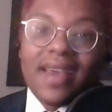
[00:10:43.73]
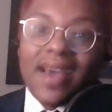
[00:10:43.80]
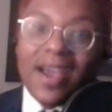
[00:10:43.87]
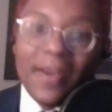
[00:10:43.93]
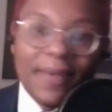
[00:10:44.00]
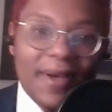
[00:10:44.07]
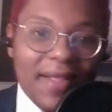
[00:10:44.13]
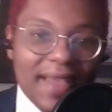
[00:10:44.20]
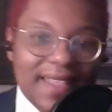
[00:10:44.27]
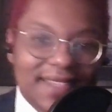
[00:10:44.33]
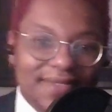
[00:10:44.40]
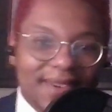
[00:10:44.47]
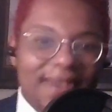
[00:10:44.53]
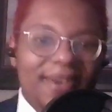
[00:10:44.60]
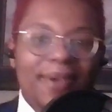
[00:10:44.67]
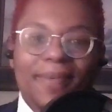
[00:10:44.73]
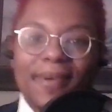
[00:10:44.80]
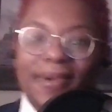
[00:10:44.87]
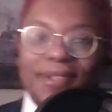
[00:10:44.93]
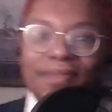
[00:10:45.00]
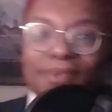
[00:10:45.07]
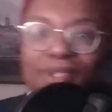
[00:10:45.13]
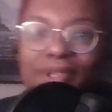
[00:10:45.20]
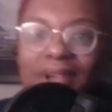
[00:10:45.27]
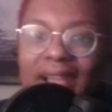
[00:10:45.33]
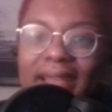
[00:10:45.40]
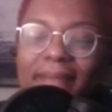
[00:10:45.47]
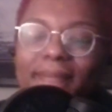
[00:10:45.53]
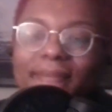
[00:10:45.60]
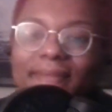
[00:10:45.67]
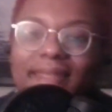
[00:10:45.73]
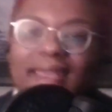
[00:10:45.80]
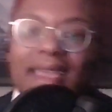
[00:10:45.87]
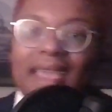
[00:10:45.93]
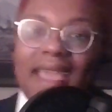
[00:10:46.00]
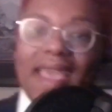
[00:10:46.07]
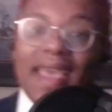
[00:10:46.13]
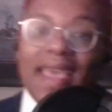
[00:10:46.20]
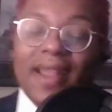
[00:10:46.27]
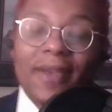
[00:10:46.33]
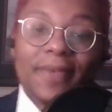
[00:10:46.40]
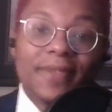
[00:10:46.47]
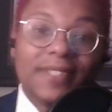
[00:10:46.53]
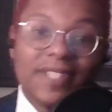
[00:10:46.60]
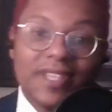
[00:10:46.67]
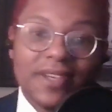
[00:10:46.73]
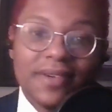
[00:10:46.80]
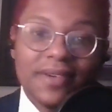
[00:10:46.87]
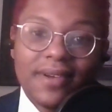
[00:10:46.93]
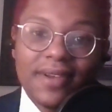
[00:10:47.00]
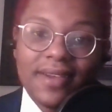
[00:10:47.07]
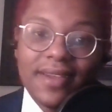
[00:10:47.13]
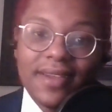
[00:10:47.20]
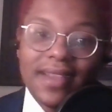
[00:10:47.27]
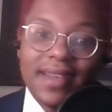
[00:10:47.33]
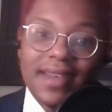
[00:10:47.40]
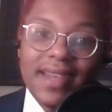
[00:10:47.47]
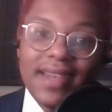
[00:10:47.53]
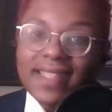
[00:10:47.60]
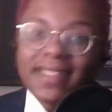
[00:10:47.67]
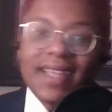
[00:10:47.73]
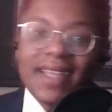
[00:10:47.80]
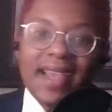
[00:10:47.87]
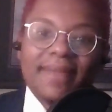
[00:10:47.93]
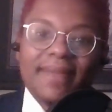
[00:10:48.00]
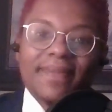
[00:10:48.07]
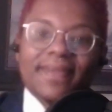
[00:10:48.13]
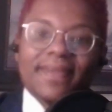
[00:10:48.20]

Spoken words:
I hope you all like this video. I hope you all subscribe, and I hope to see you next time.